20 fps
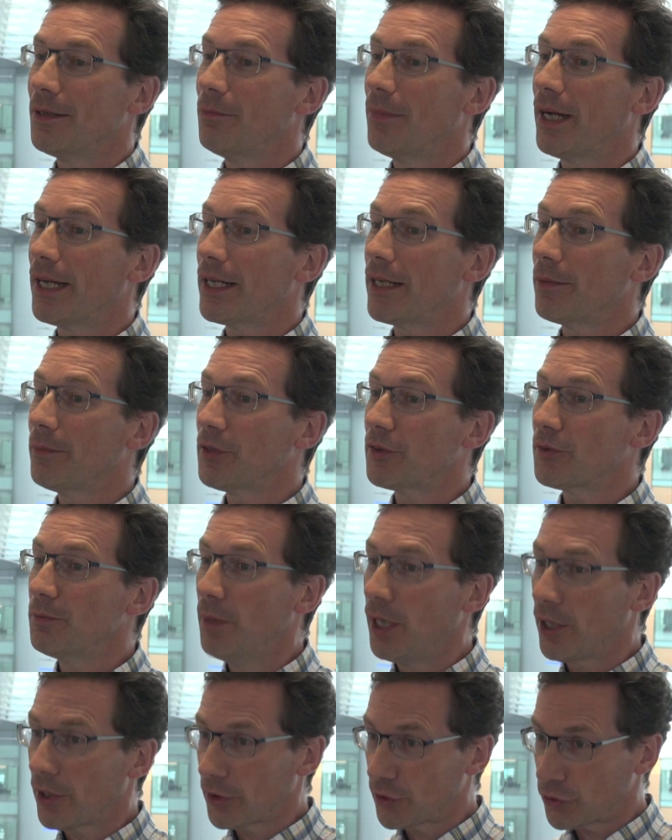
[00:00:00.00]
My name is
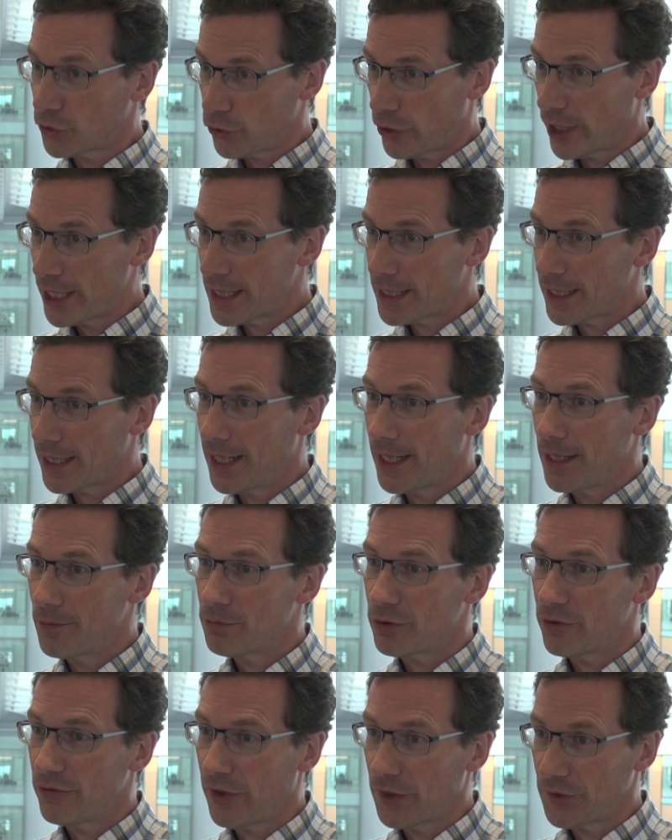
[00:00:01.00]
Marcus Drake. I am
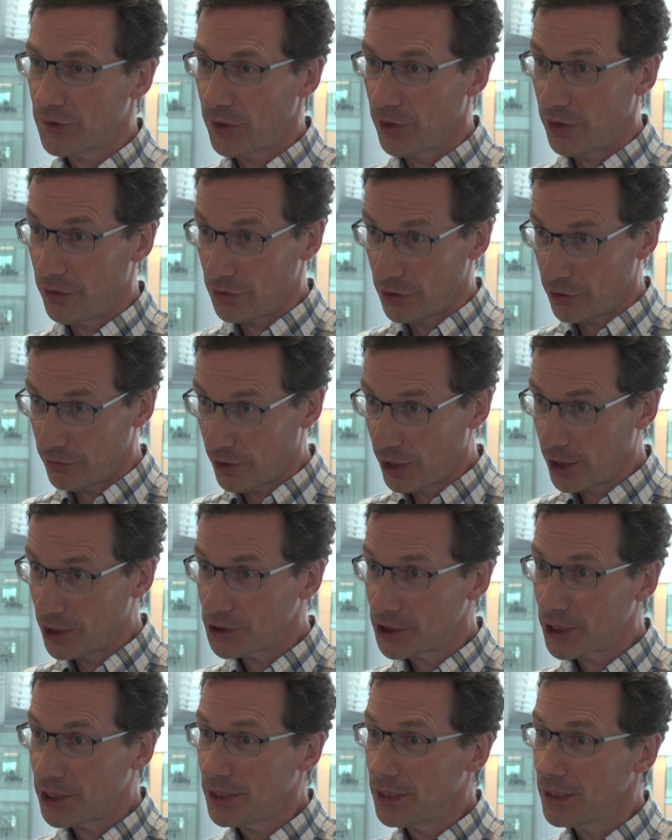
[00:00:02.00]
Professor of
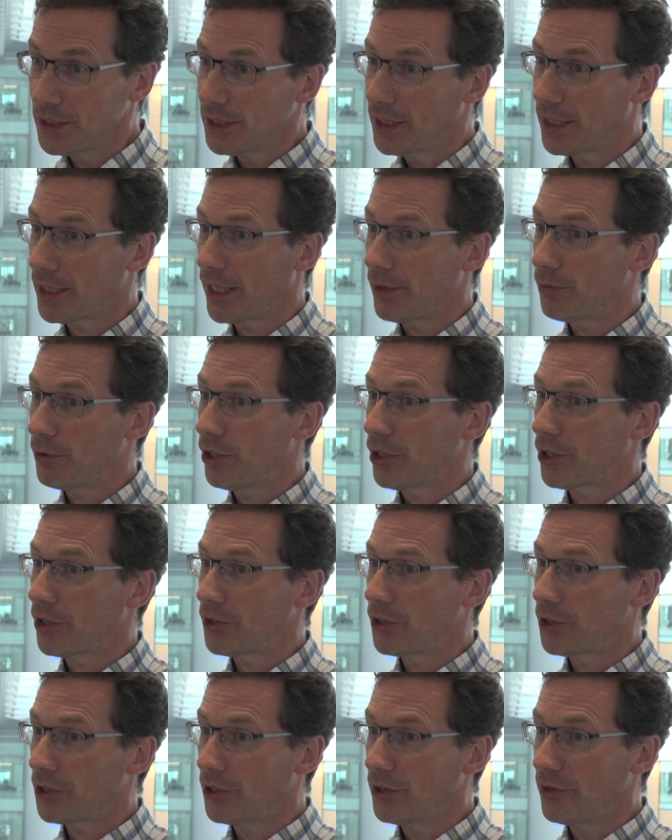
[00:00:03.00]
Urology and I work
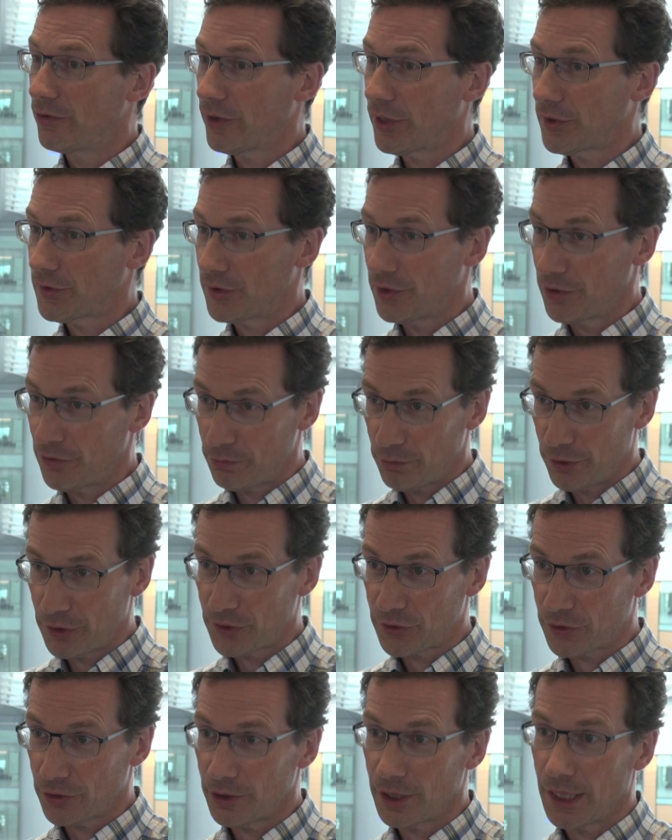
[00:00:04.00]
at the University of
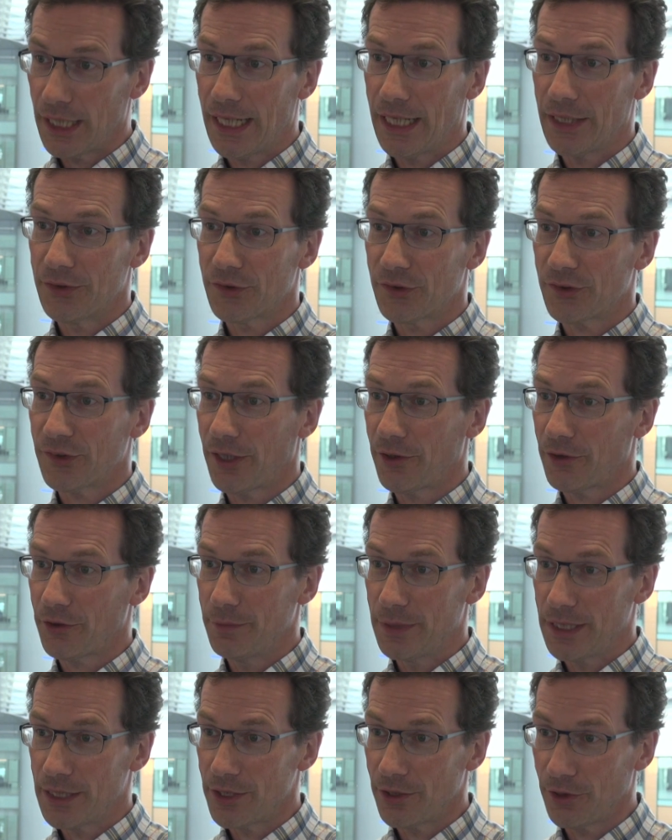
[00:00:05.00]
Bristol and
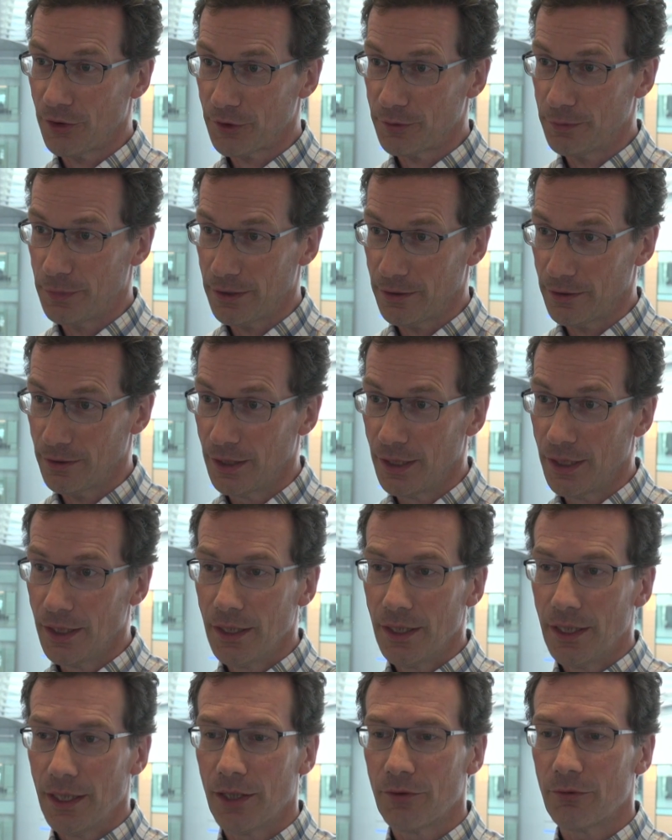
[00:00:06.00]
Southmead Hospital.
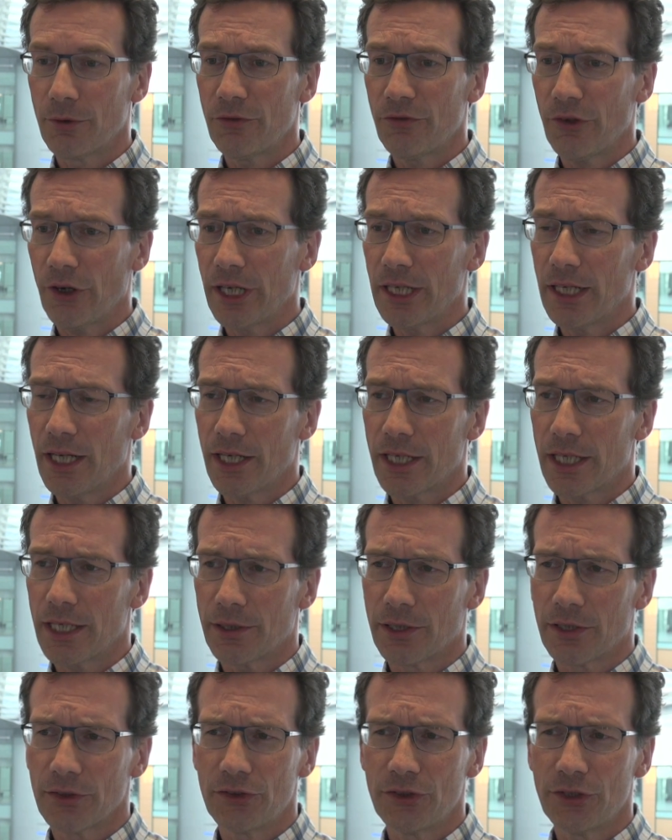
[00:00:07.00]
And we're very lucky
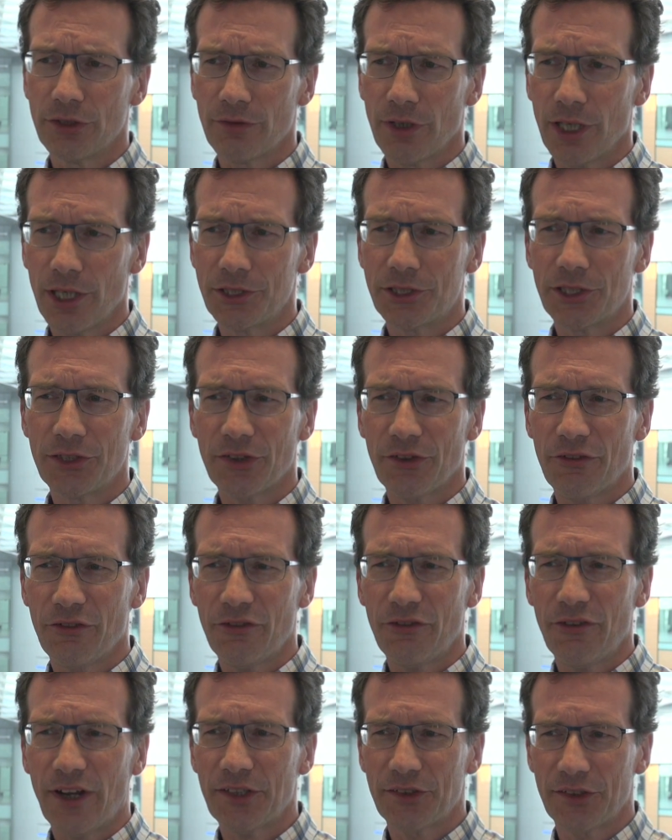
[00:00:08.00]
because urology is a
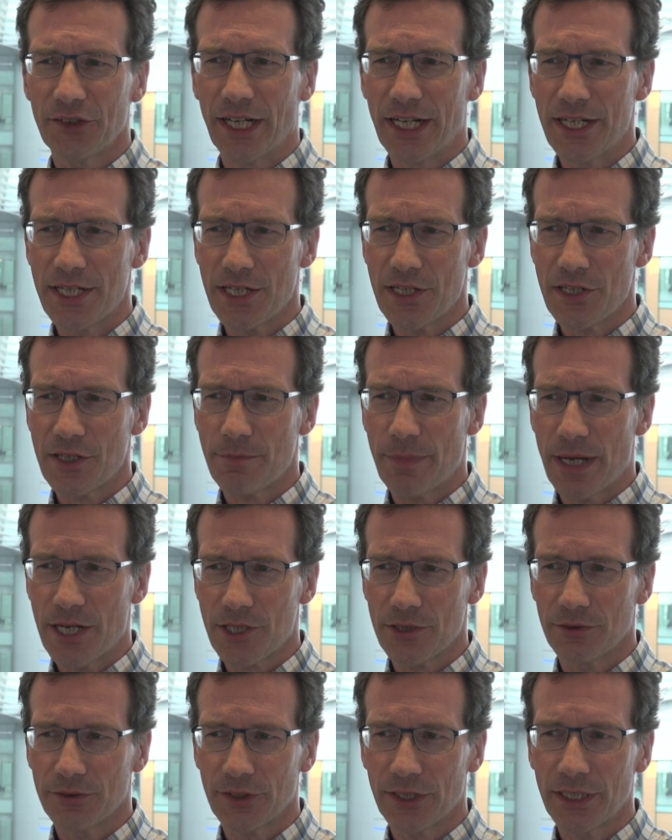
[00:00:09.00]
fascinating
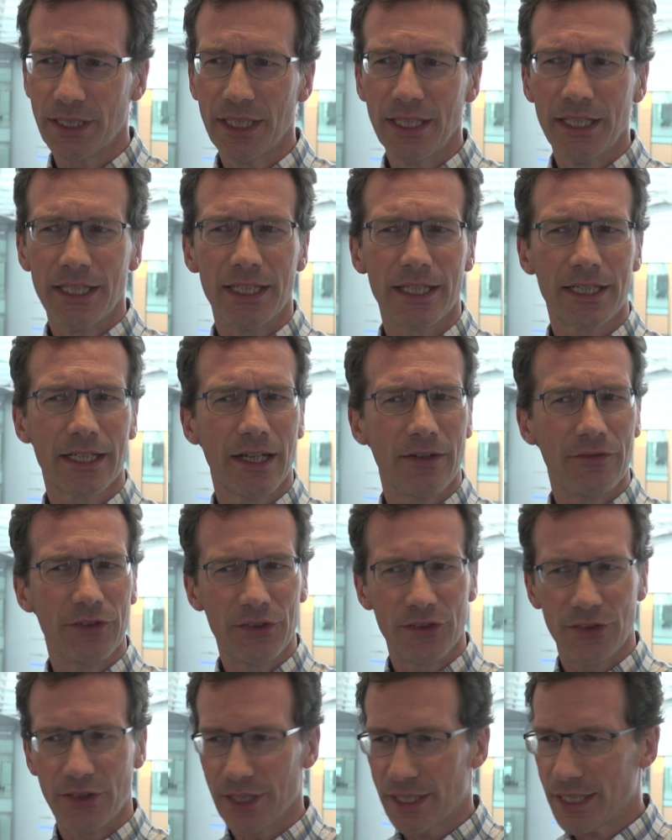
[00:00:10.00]
specialty. It
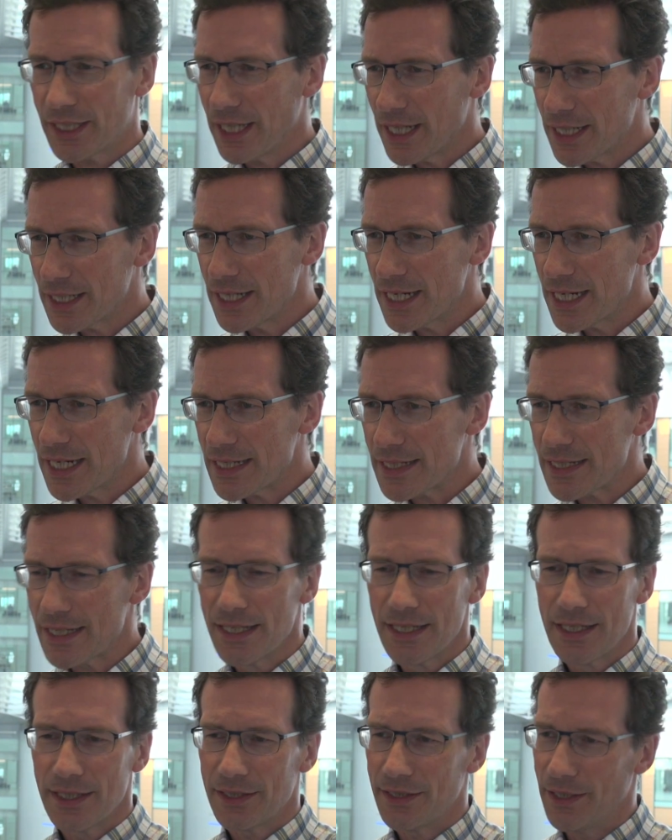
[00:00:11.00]
covers the
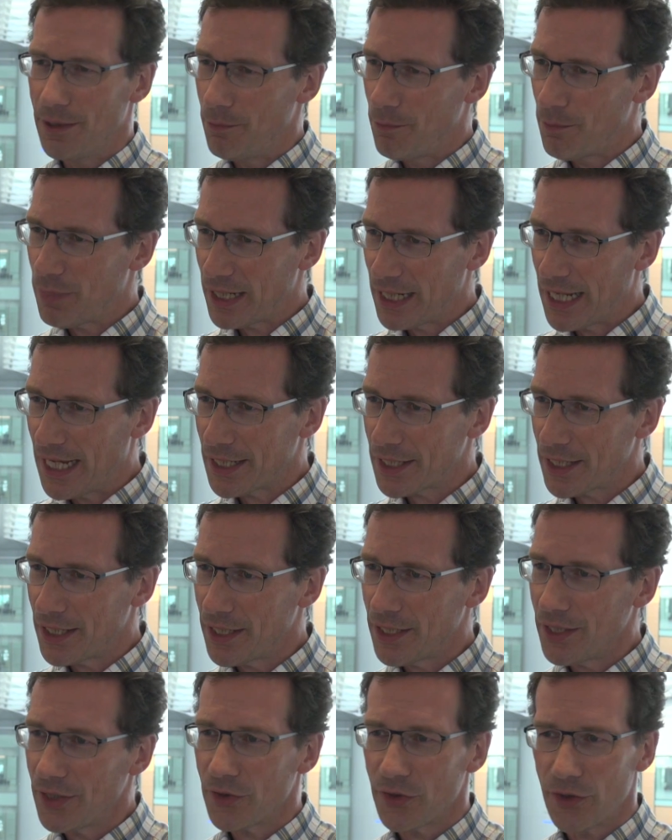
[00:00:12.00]
kidneys, the
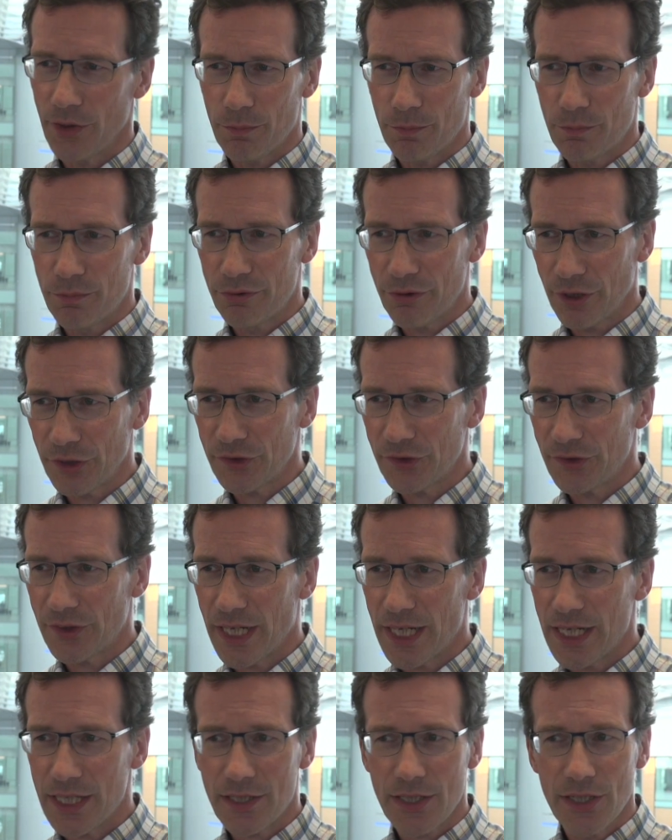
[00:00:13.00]
bladder, the
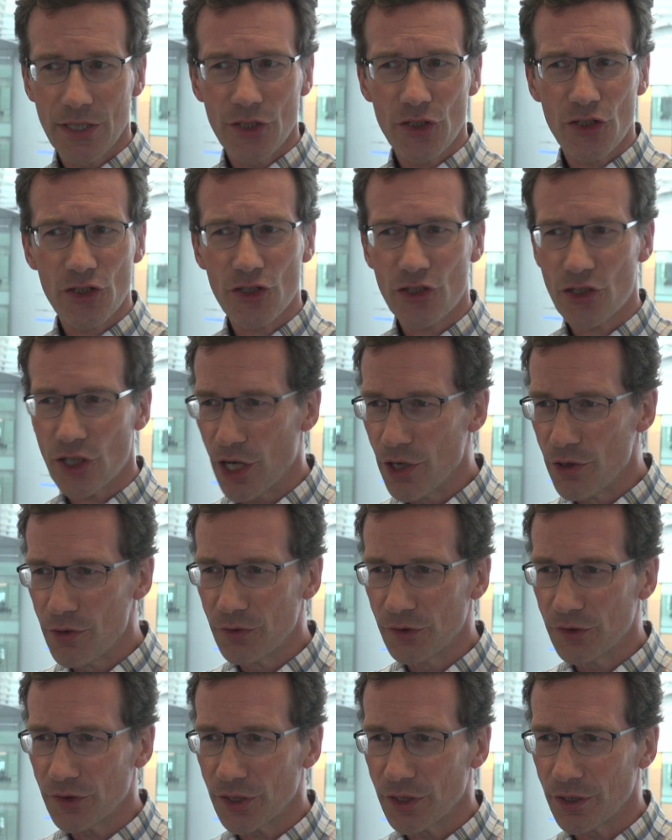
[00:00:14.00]
prostate,
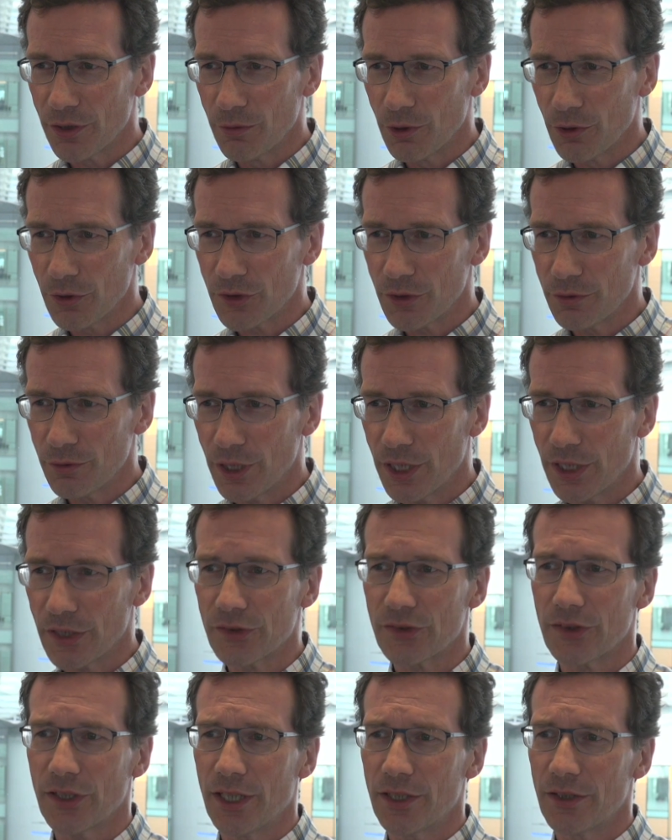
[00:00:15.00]
stones in the
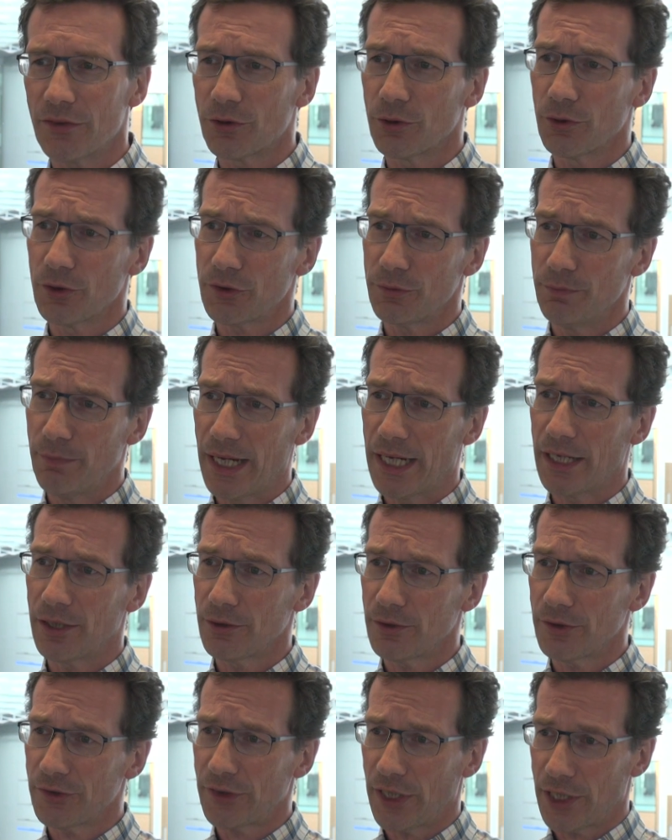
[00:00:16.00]
waterworks, and of course,
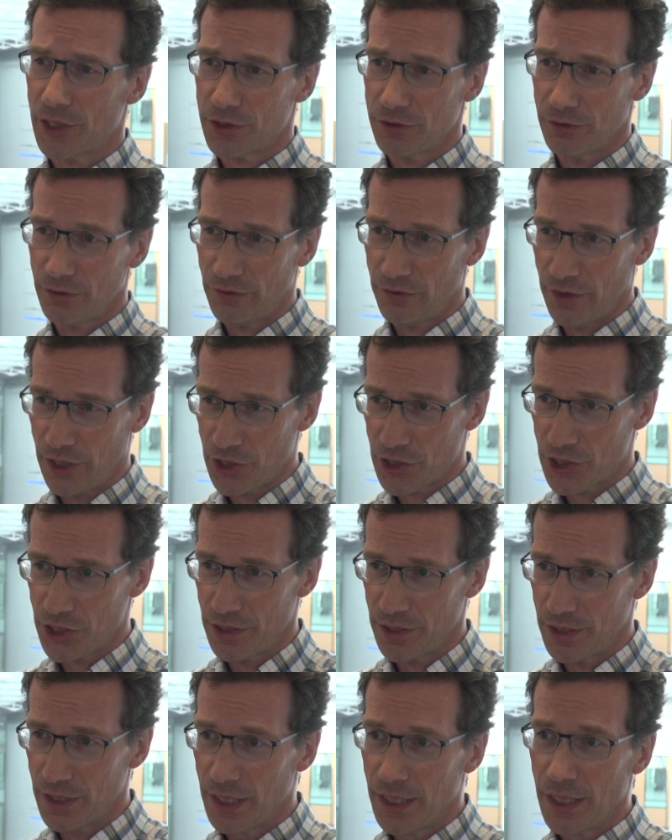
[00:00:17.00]
male sexual
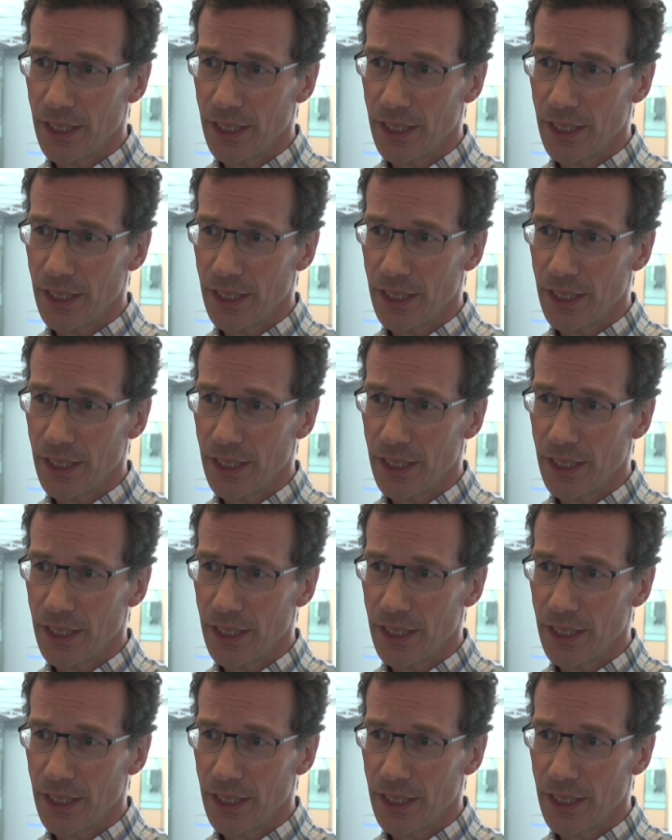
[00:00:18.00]
function.